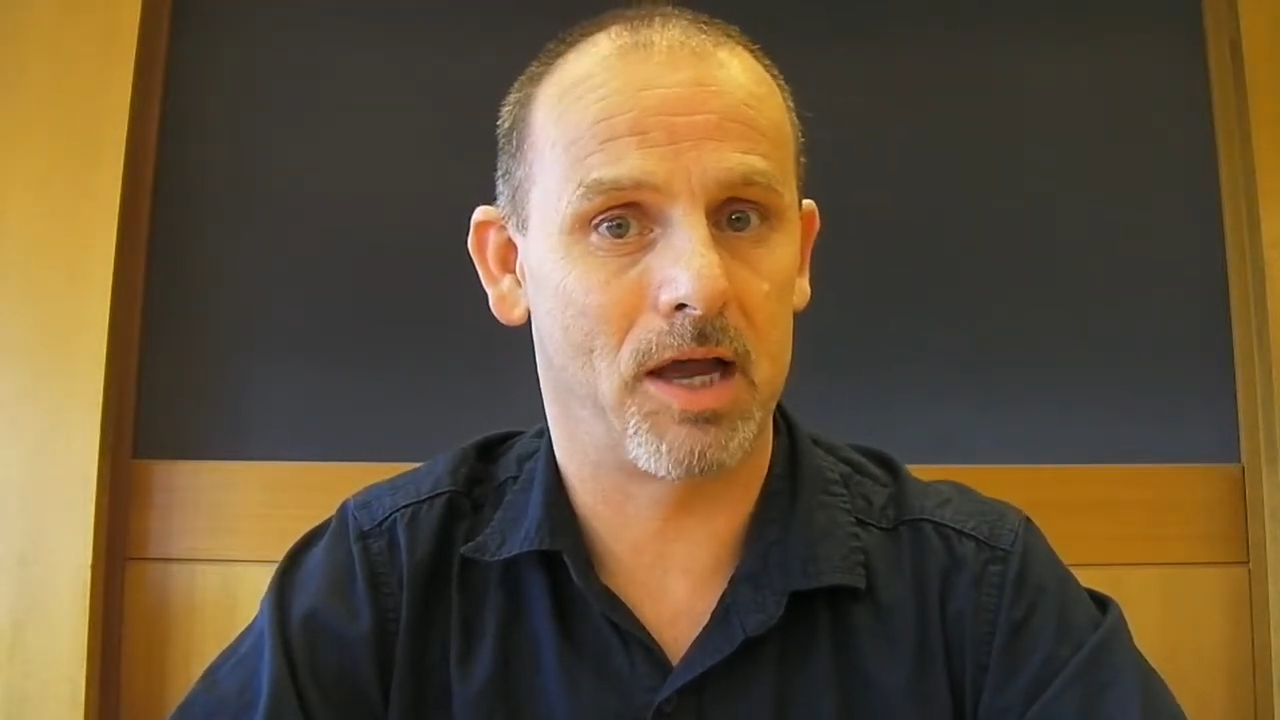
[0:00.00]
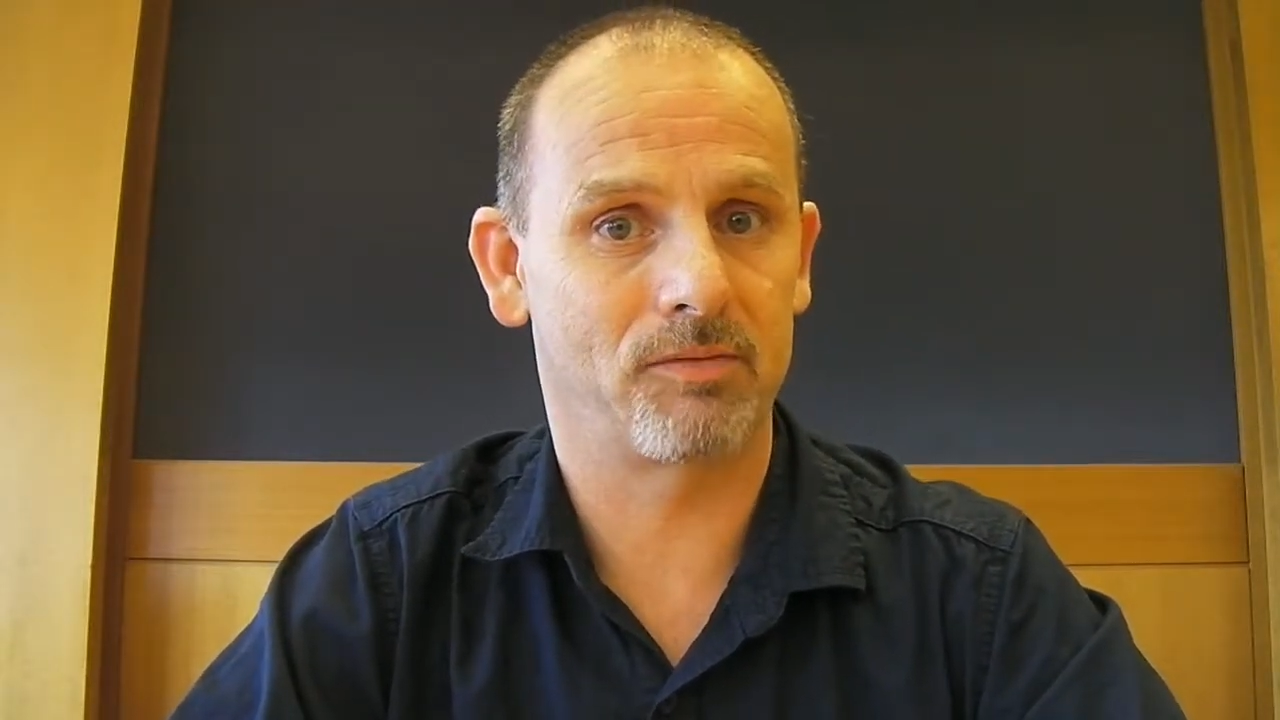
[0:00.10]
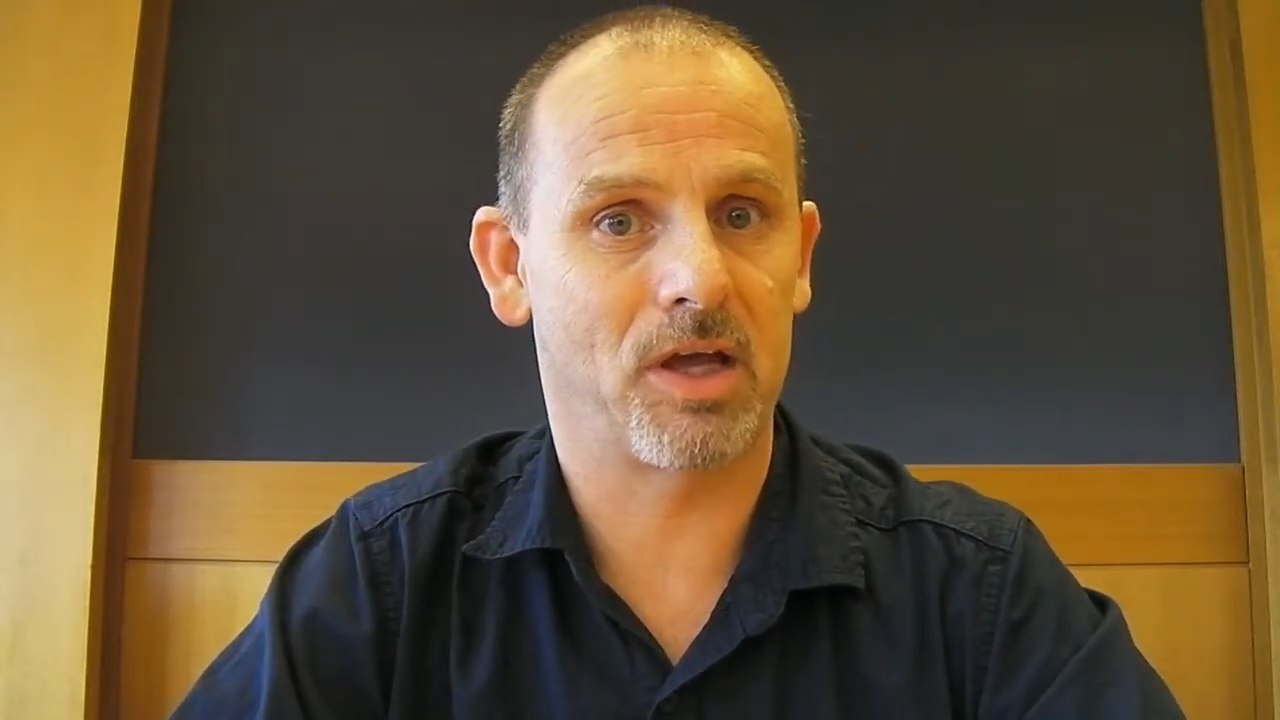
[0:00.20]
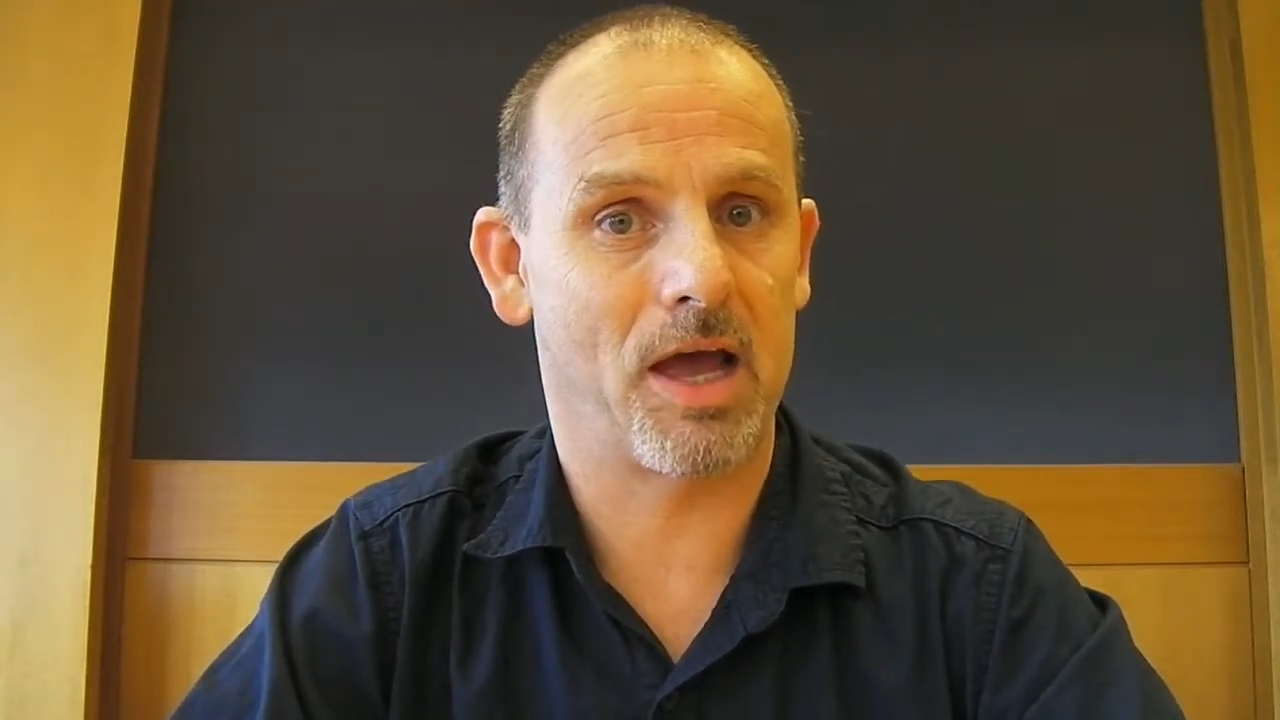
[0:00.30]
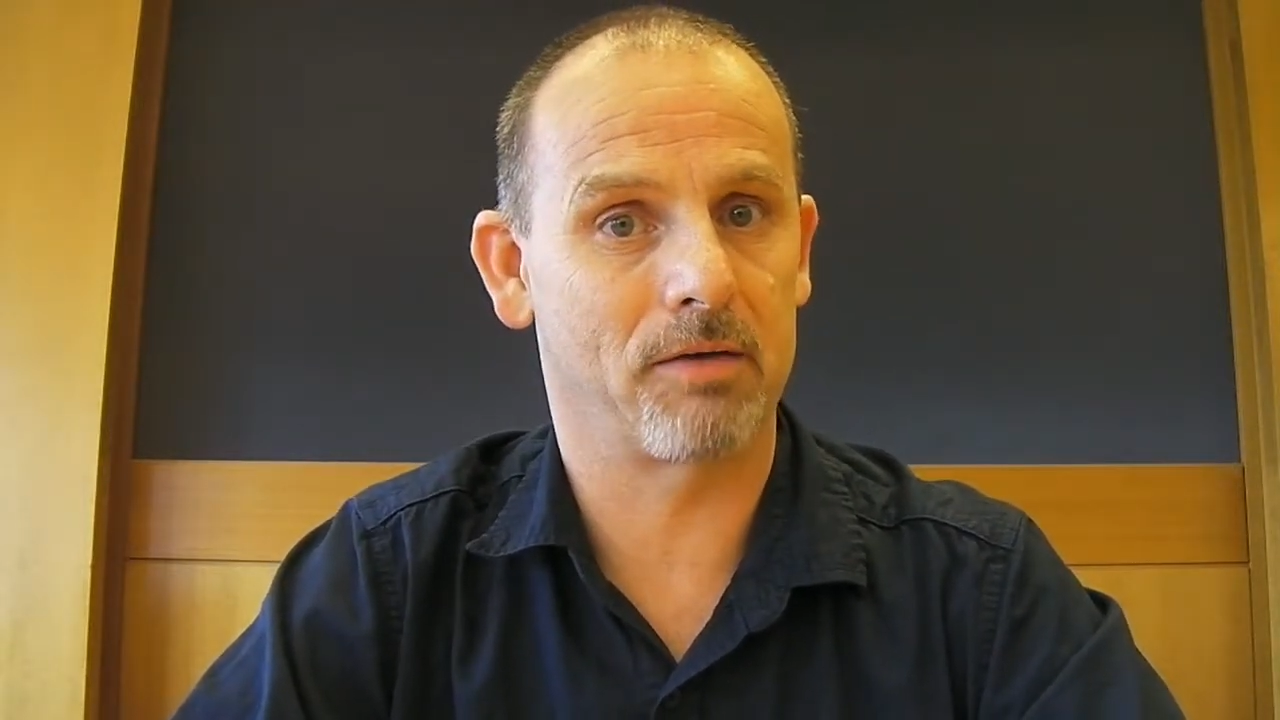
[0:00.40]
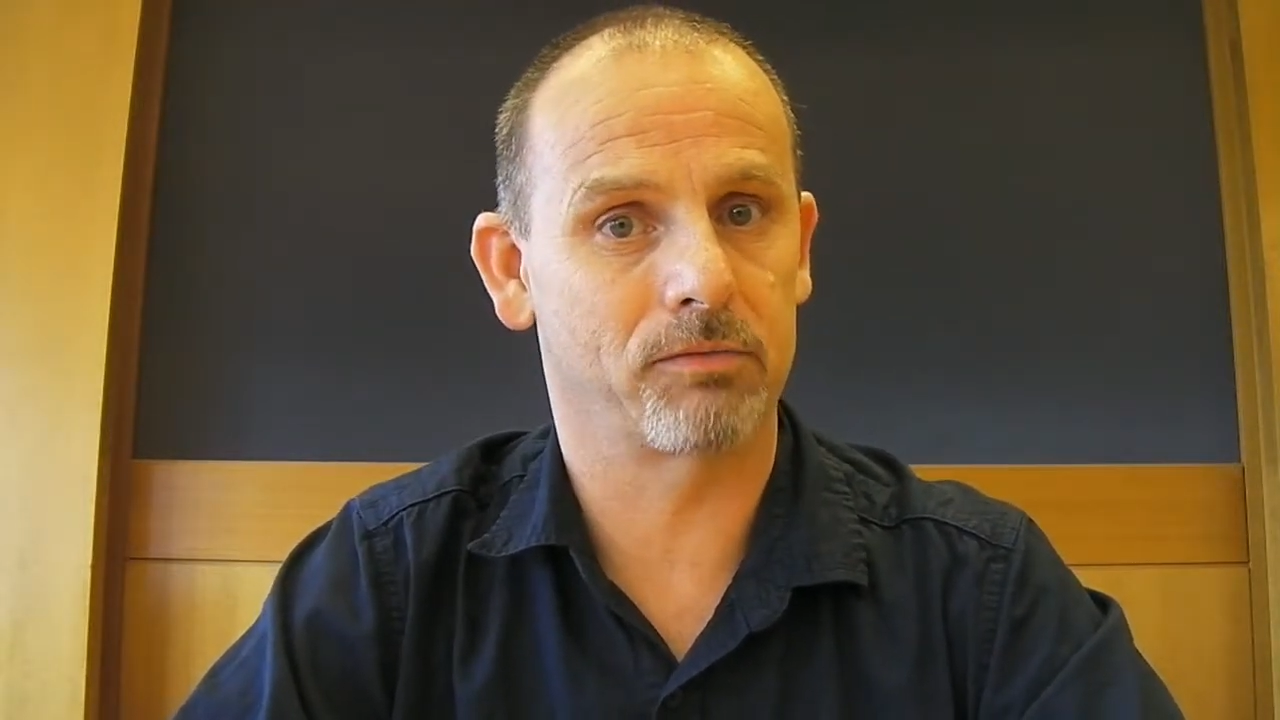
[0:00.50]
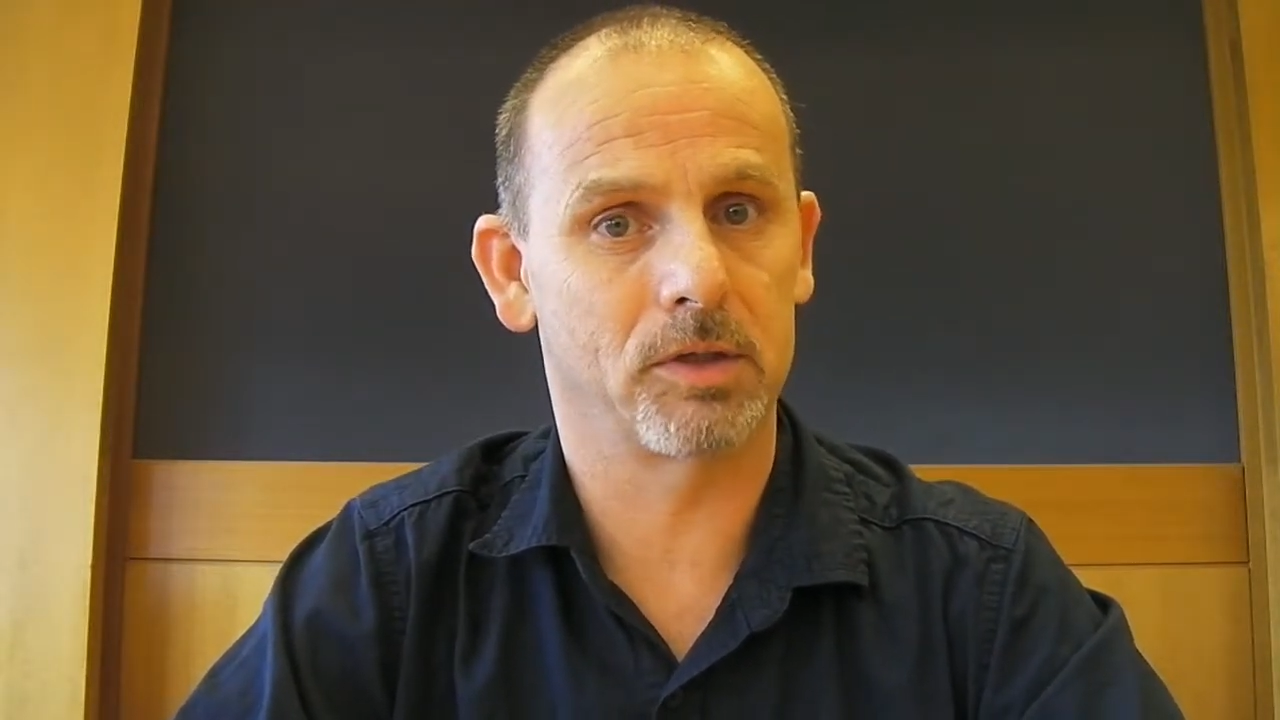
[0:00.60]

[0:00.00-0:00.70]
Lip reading: have to have